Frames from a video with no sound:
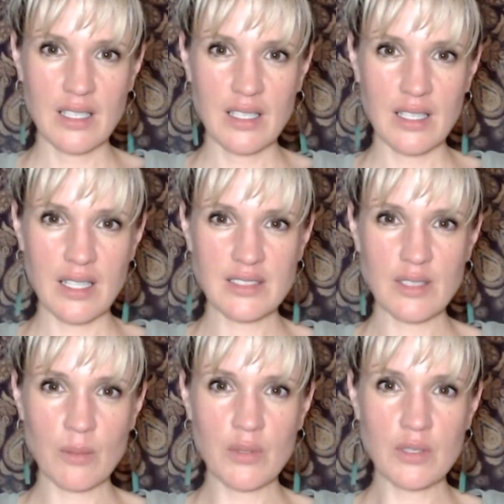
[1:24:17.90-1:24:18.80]
it's so
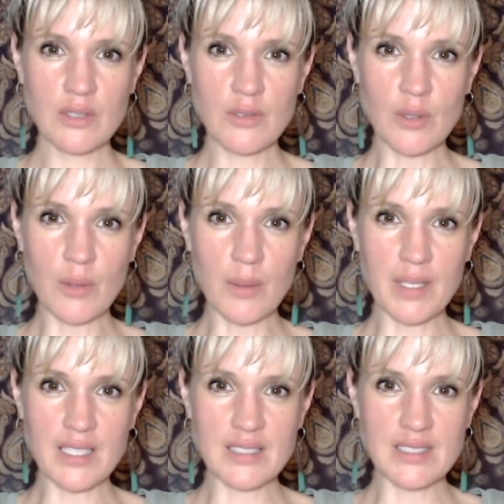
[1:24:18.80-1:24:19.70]
beautiful when we
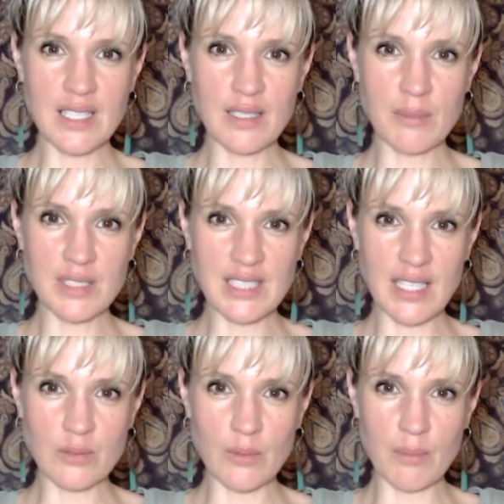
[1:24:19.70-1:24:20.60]
can see
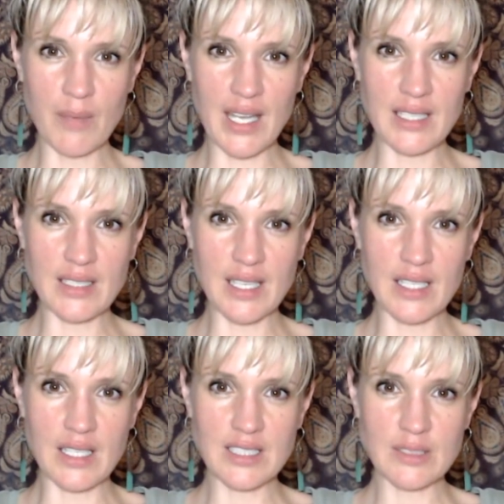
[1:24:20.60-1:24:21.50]
mistakes we've made and
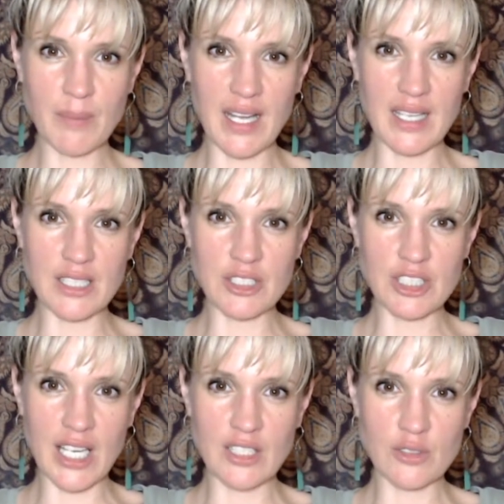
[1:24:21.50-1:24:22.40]
expand and
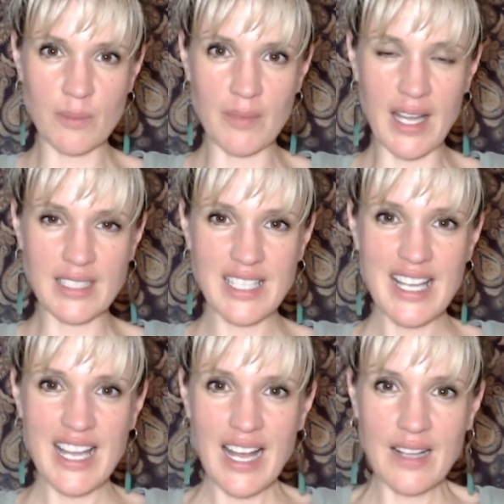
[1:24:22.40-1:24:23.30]
change from that.
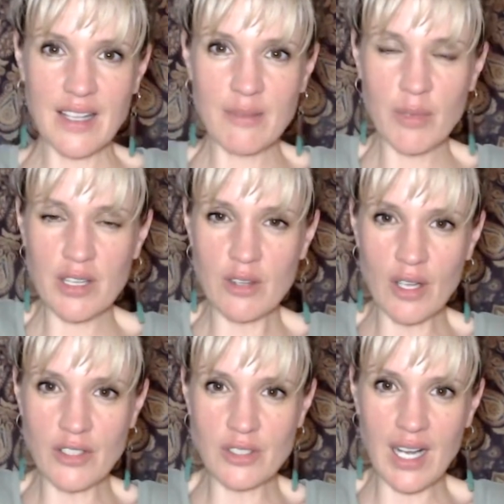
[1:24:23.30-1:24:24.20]
And then with
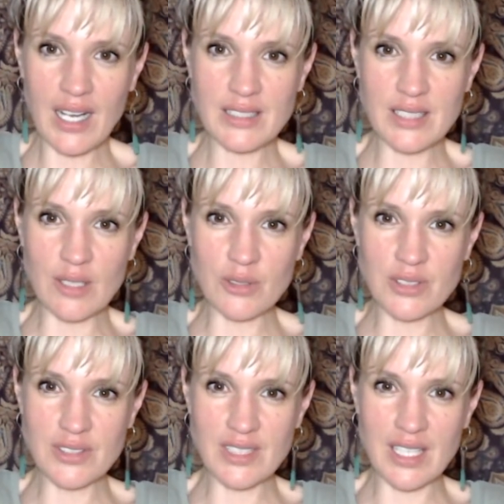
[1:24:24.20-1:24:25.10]
non-duality, also
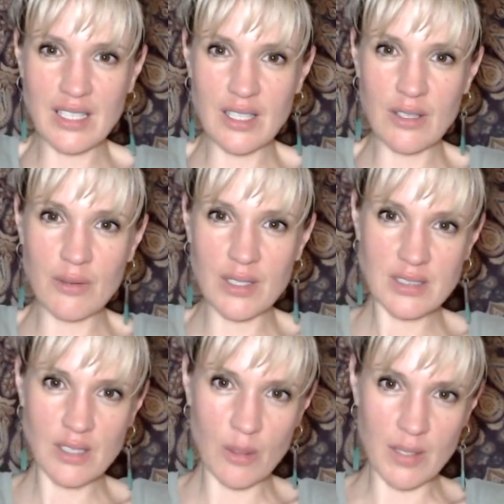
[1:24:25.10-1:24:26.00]
seeing that there is
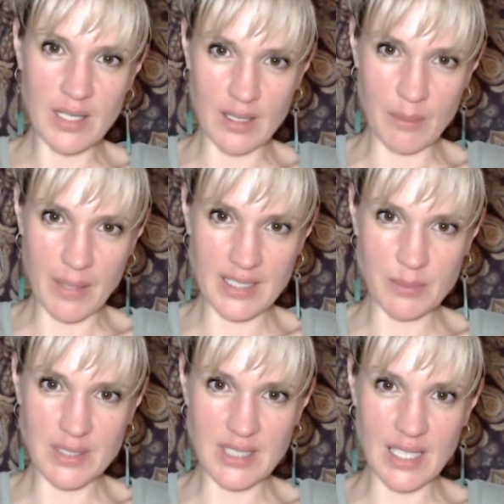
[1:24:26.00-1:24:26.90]
nobody that makes
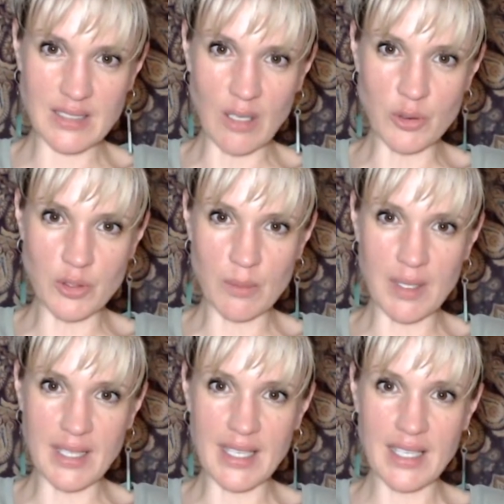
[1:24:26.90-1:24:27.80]
mistakes
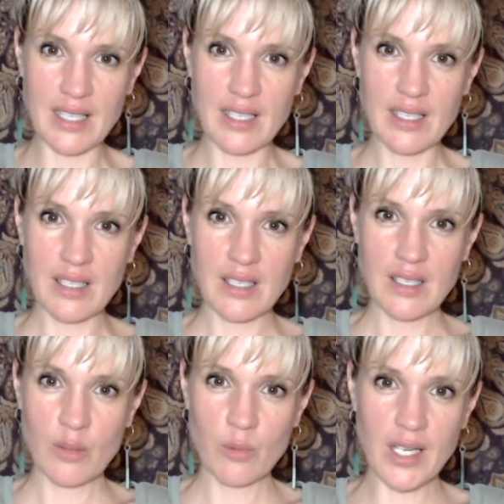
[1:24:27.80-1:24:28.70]
ultimately.
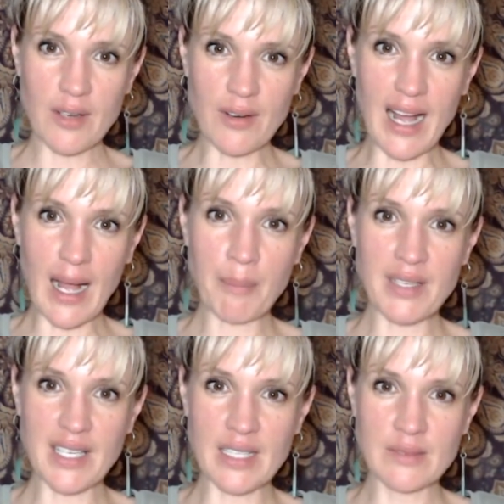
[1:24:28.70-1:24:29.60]
We're a
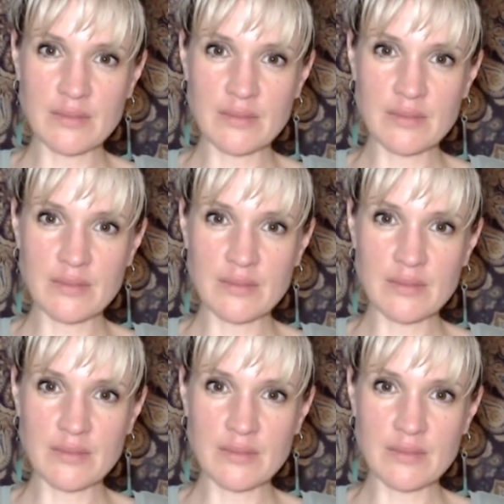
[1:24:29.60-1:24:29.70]
happening.